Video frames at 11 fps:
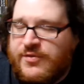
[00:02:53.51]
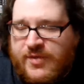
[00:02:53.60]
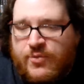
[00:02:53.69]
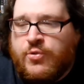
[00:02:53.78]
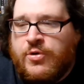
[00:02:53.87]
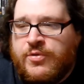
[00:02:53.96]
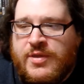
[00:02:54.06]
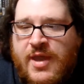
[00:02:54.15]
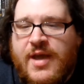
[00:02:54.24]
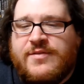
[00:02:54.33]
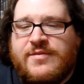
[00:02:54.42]
It's like, well,
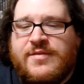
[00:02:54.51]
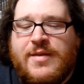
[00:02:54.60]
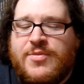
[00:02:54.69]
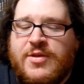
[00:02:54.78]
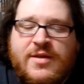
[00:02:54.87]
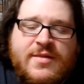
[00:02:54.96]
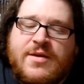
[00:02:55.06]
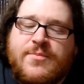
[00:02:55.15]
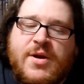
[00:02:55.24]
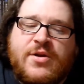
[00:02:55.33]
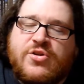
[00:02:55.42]
yeah, it's the same thing, and they
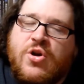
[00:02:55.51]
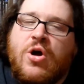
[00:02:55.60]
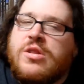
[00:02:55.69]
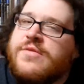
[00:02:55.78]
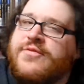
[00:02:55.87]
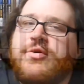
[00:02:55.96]
compare it to Call of